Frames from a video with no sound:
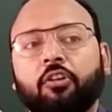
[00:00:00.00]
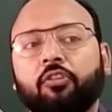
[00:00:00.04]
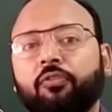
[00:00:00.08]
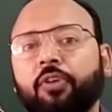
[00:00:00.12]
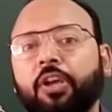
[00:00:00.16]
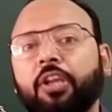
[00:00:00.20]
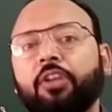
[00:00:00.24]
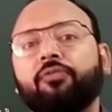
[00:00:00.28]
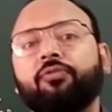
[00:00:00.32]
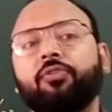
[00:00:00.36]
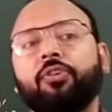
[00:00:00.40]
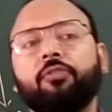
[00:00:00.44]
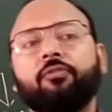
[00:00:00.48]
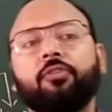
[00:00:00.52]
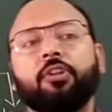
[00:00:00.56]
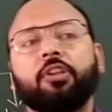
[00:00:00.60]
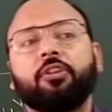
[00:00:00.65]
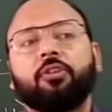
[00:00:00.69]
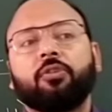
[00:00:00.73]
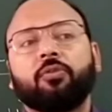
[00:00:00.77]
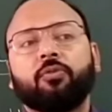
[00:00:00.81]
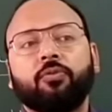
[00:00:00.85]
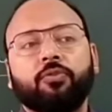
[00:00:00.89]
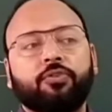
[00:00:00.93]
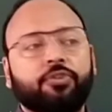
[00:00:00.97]
When we
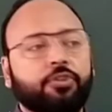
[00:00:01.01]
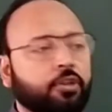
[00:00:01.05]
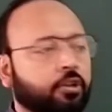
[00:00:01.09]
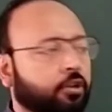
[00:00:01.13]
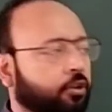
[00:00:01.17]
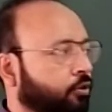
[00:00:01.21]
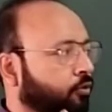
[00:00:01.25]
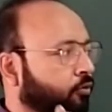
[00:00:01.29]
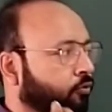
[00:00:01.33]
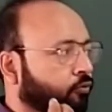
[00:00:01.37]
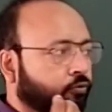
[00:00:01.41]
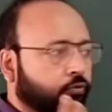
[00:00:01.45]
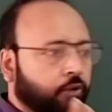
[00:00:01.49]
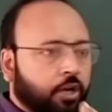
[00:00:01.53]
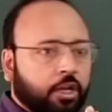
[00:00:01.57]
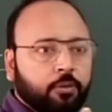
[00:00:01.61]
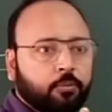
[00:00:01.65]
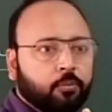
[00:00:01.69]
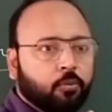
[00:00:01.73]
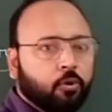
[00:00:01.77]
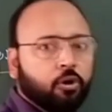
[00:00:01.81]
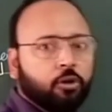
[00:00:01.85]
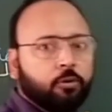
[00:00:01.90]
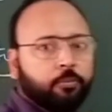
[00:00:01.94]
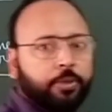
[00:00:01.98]
will use
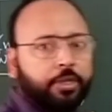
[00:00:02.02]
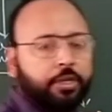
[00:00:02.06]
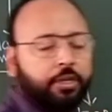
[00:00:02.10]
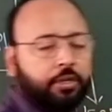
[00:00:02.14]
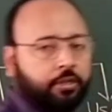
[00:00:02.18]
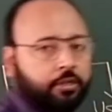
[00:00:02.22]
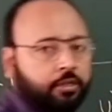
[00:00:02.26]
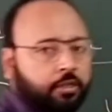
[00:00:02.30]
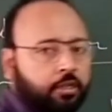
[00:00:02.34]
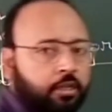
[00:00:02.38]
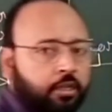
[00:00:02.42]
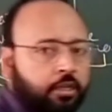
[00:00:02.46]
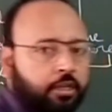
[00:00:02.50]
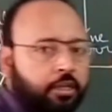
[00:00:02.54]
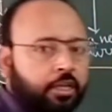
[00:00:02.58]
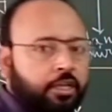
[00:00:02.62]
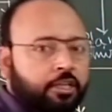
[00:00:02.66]
one more mirror,